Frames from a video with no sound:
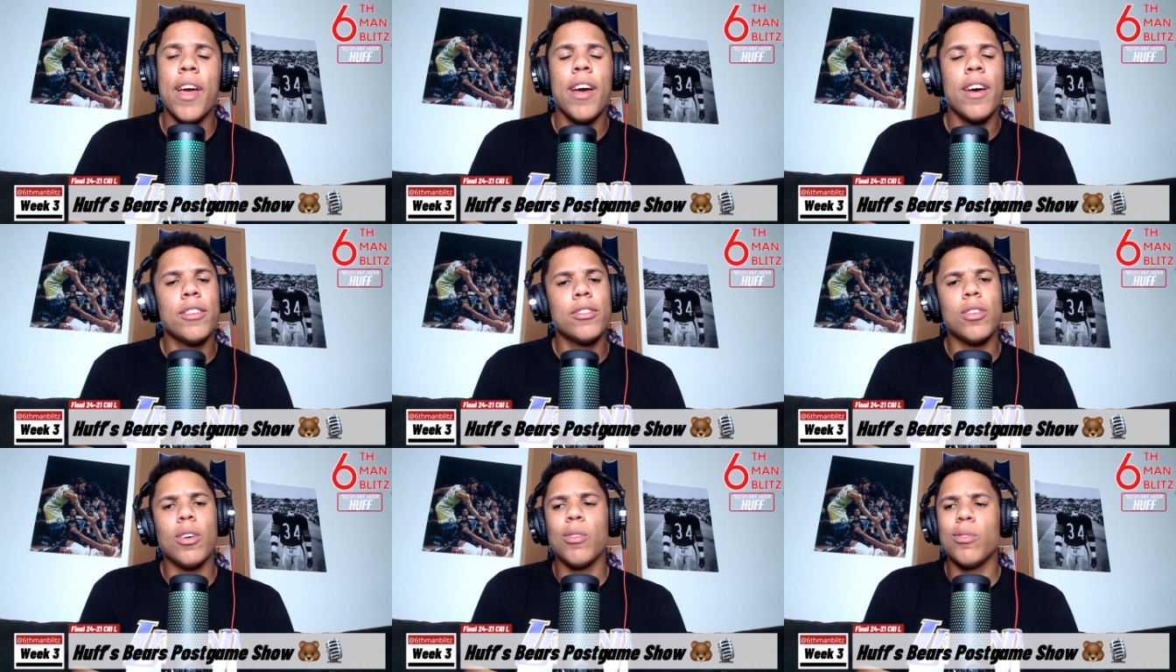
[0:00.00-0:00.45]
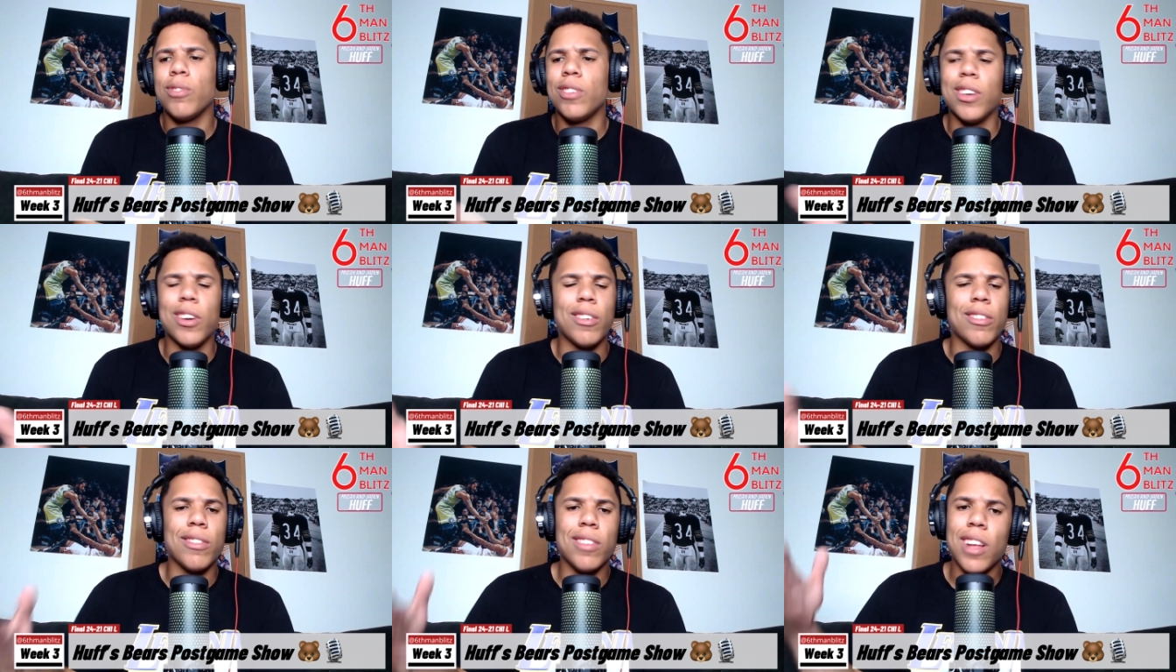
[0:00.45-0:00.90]
So, you
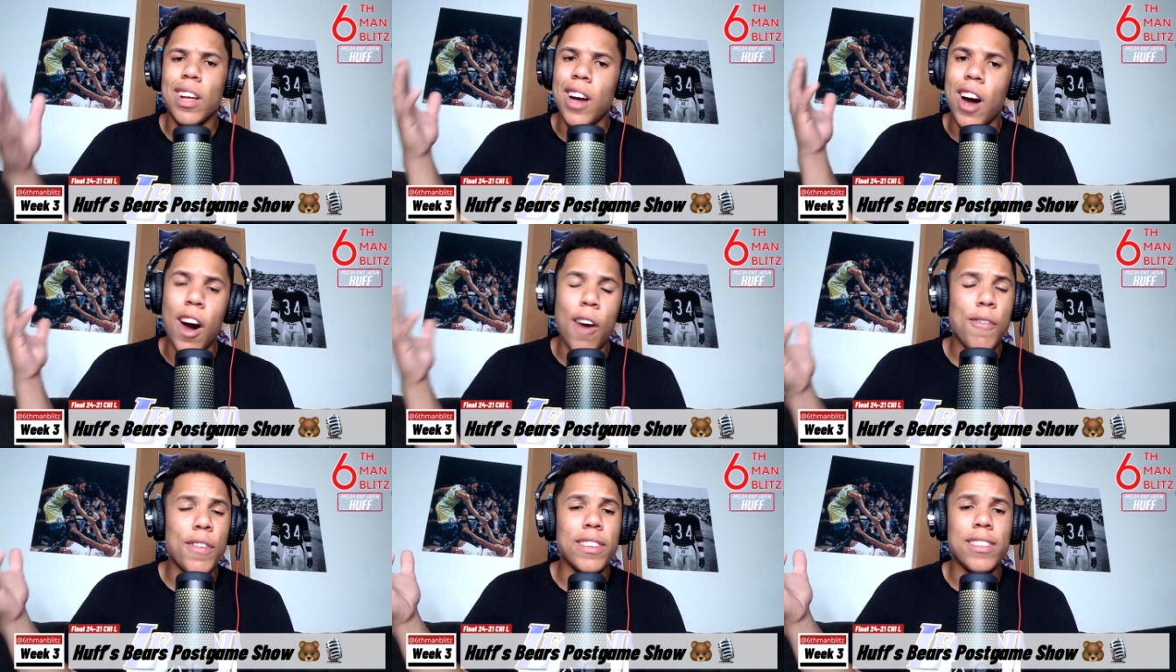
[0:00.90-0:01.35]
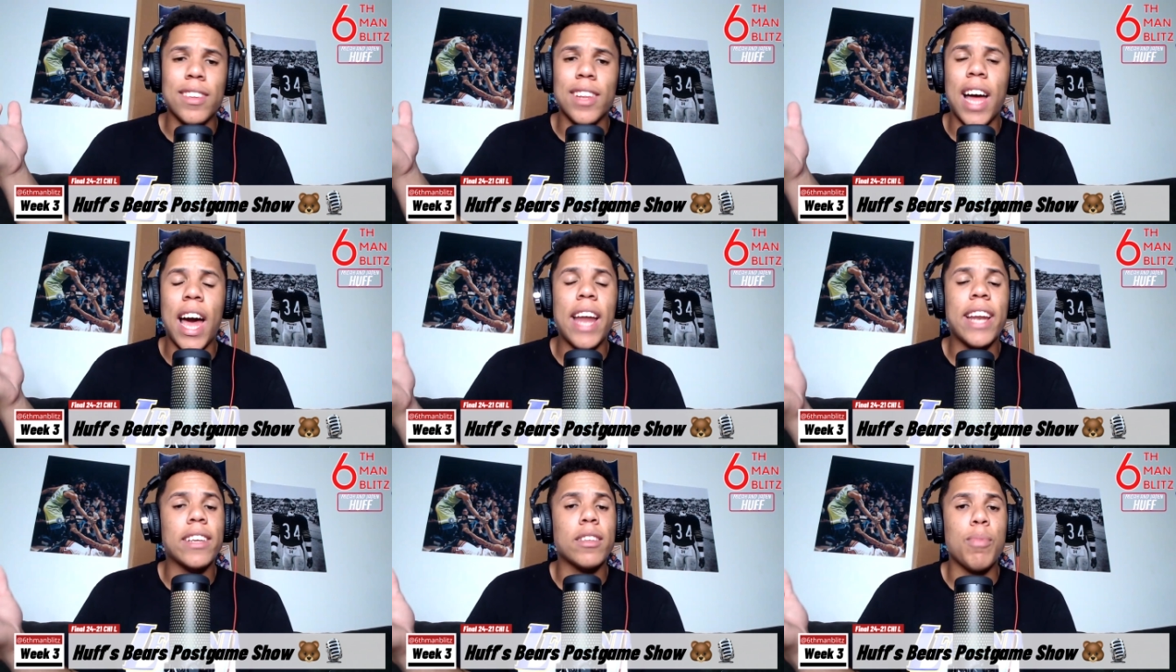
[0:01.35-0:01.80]
know, offensive
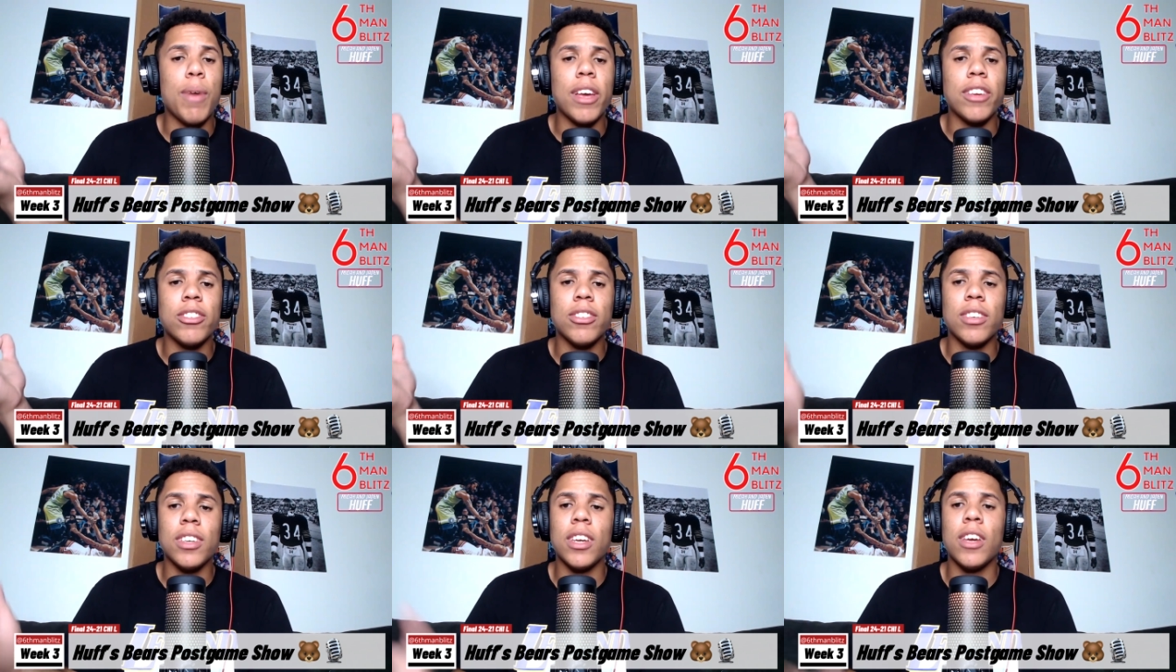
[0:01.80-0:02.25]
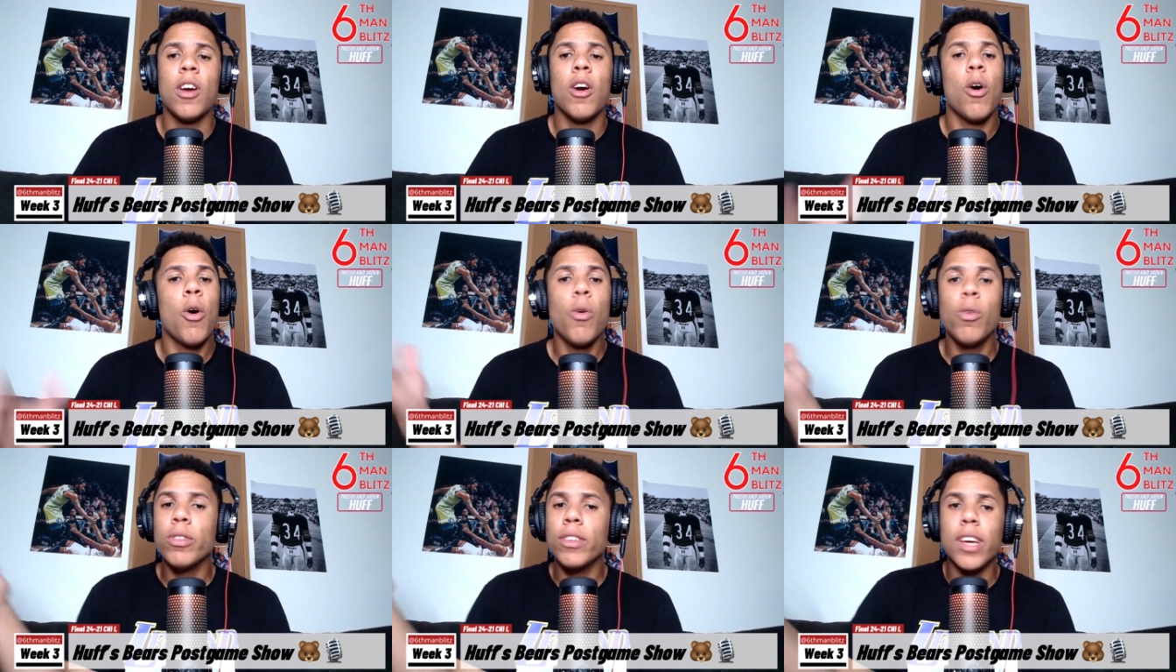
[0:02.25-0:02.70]
line especially,
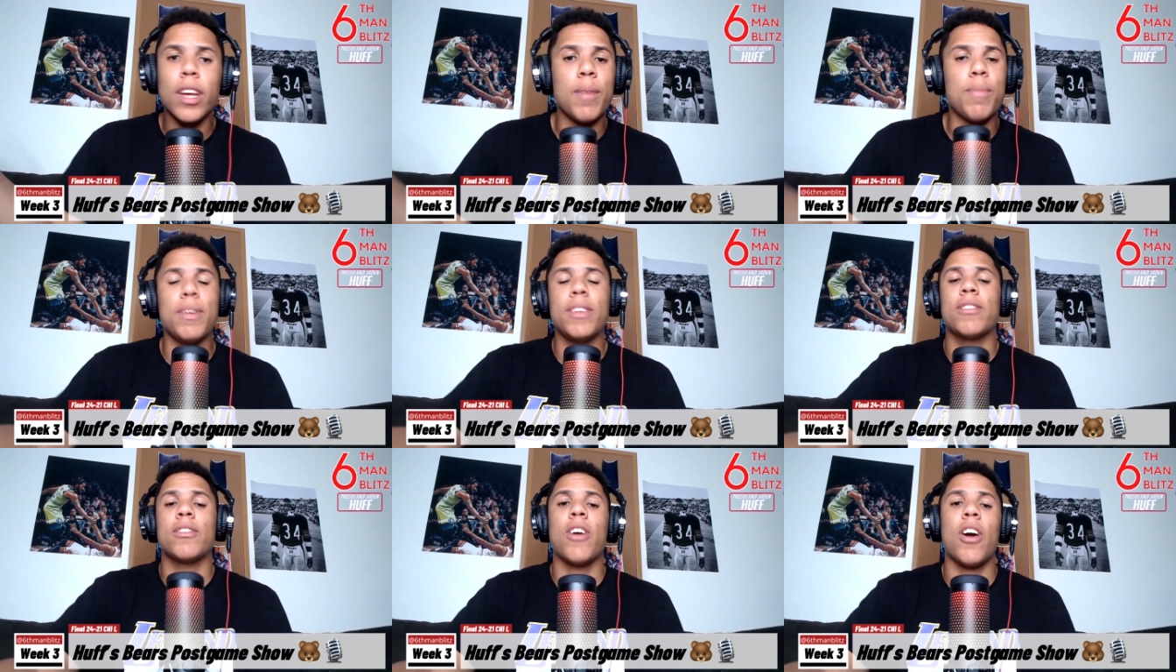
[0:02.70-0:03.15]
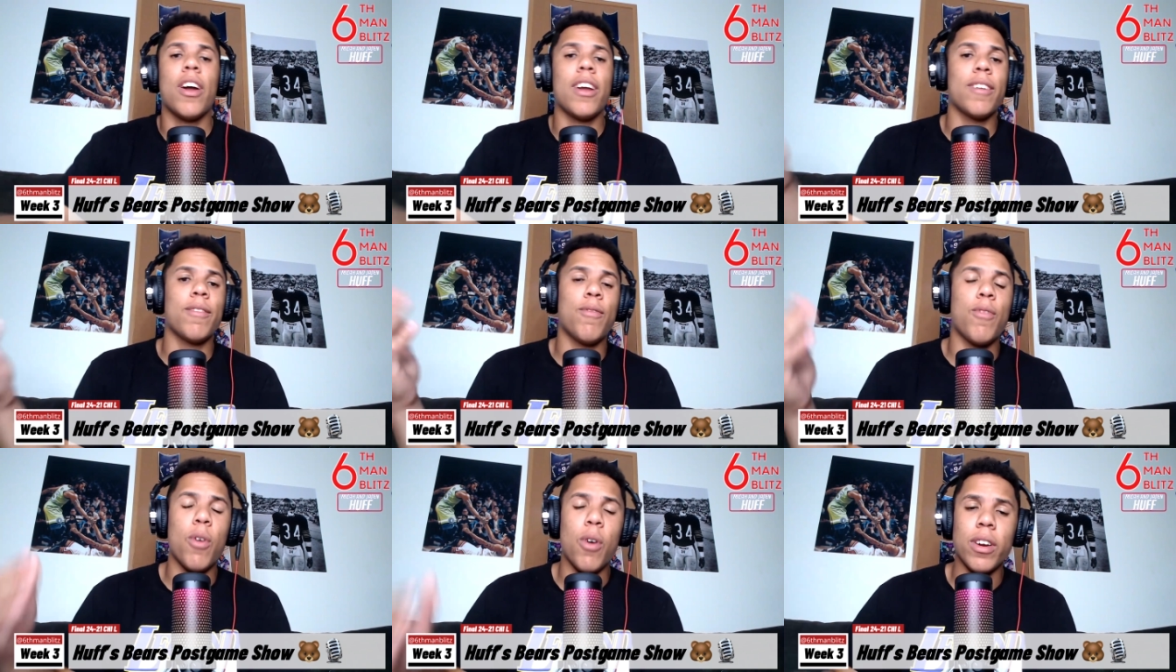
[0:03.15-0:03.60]
who's going to be
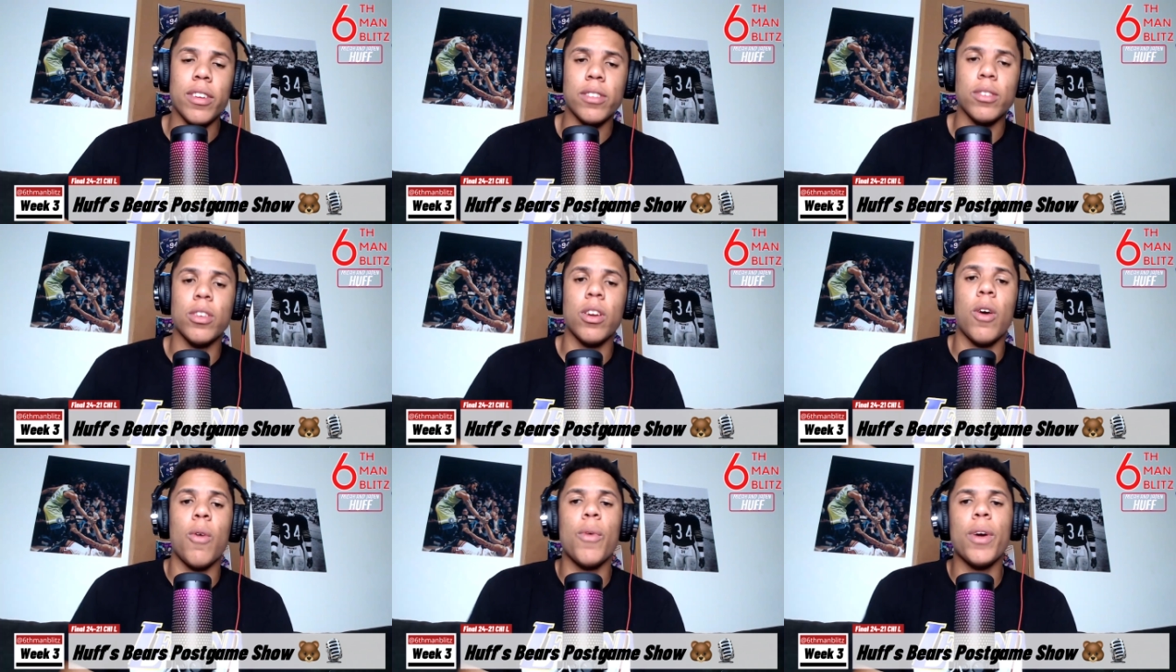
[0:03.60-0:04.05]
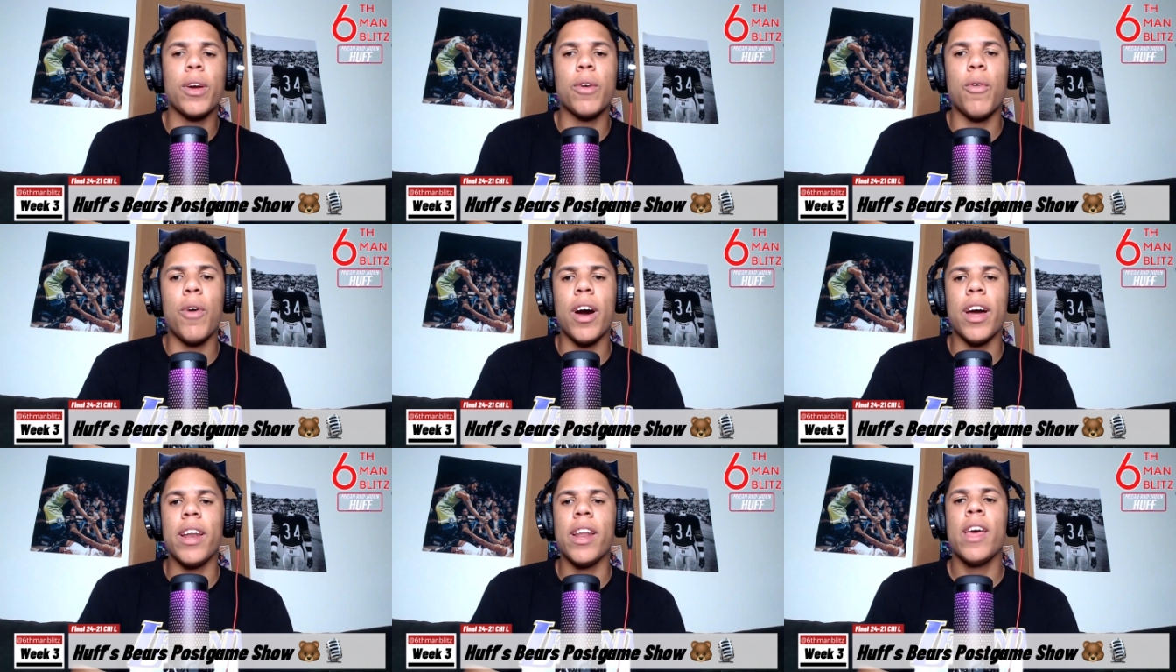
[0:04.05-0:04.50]
starting for us, you know, week
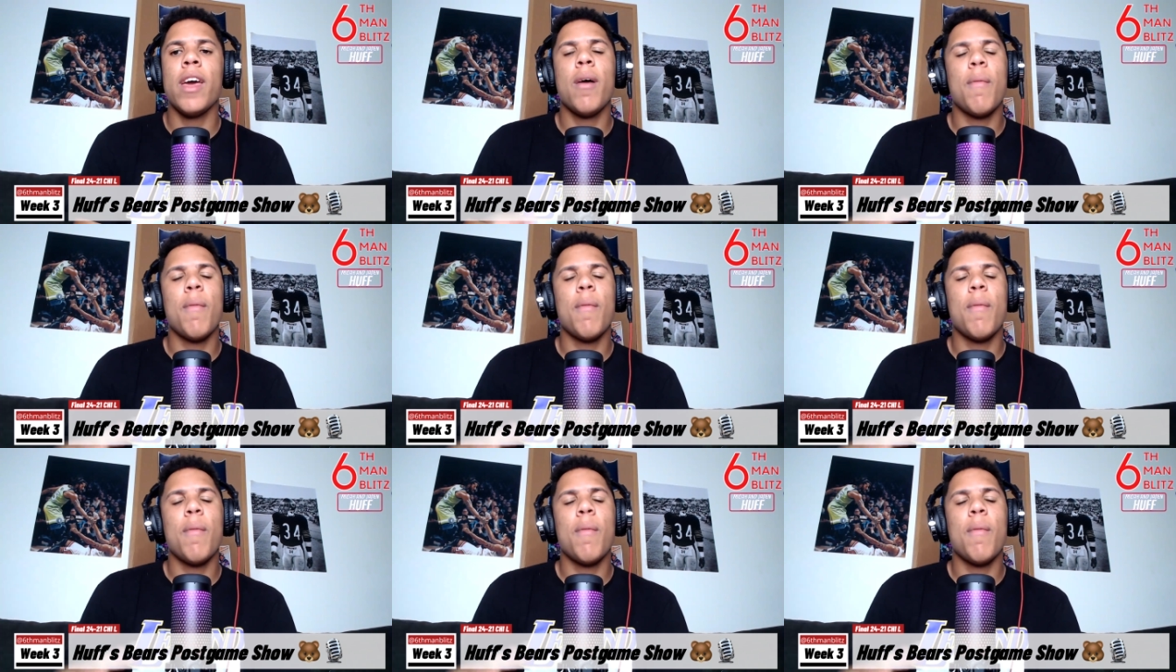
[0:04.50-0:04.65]
one.